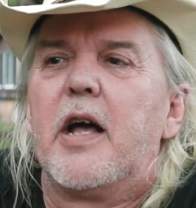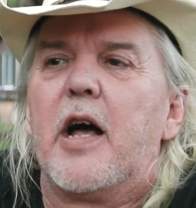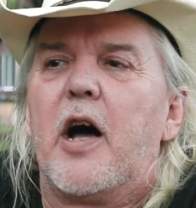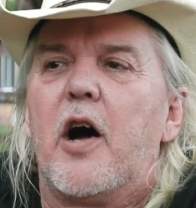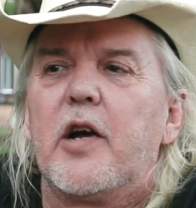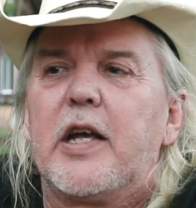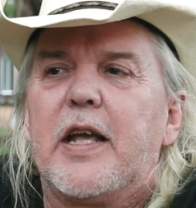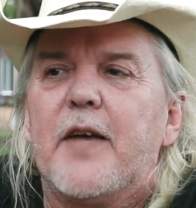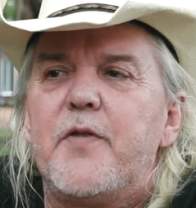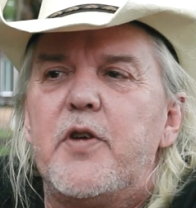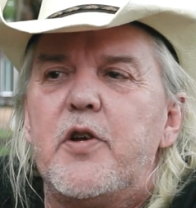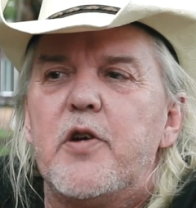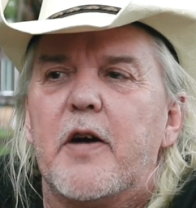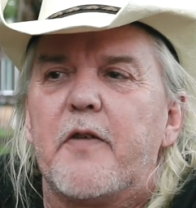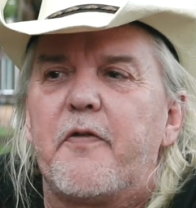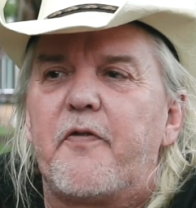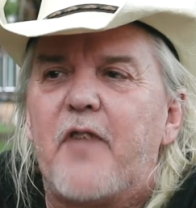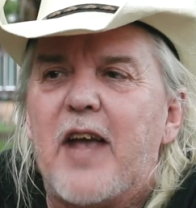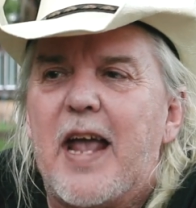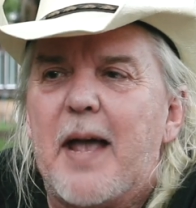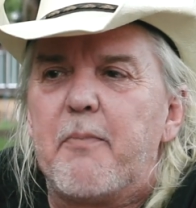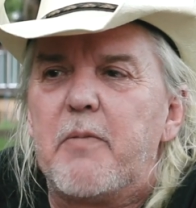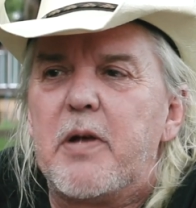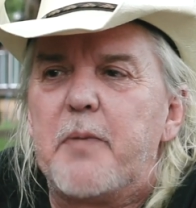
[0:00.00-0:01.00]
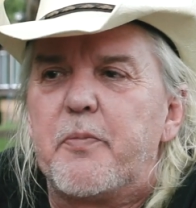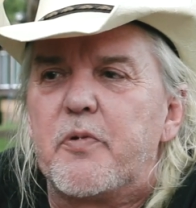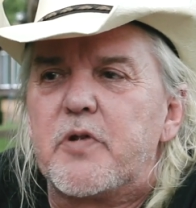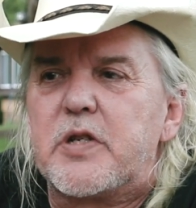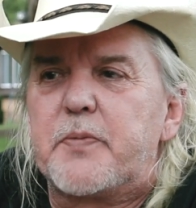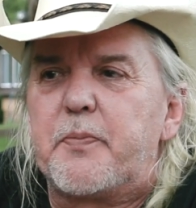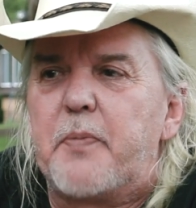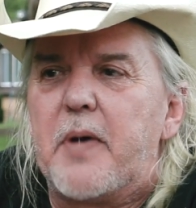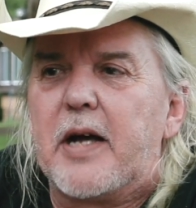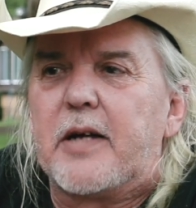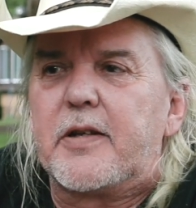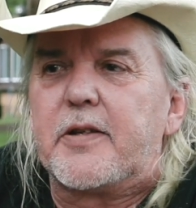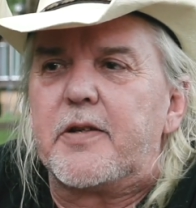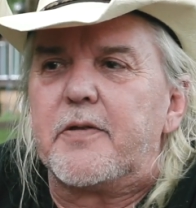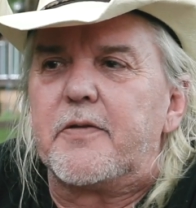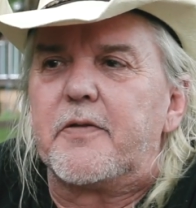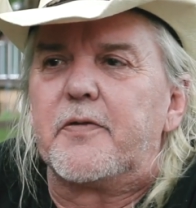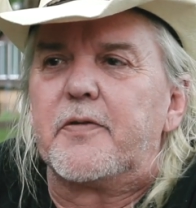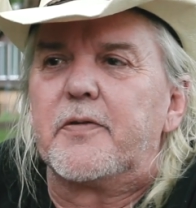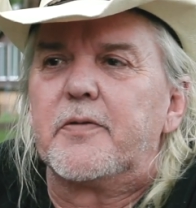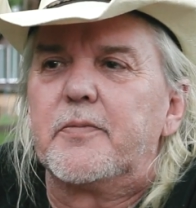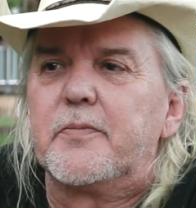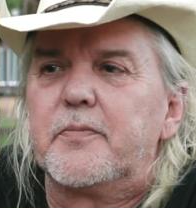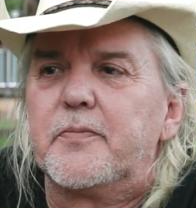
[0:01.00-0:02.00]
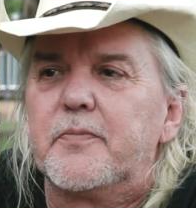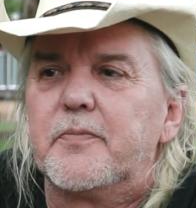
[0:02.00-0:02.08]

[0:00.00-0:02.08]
I'll give you a family perspective.